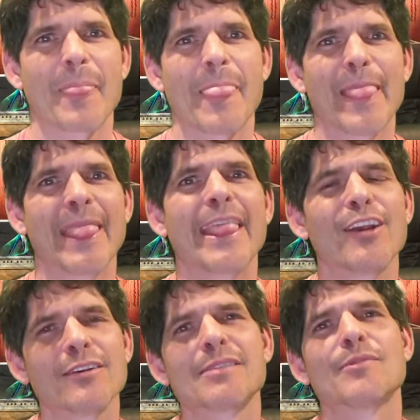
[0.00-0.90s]

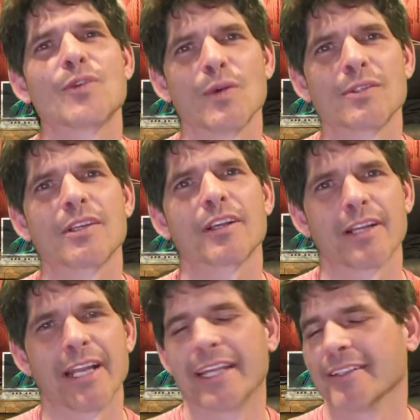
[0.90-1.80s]
there are some tools you're going
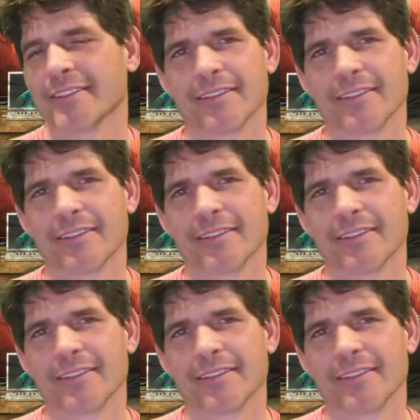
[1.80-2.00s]
to need,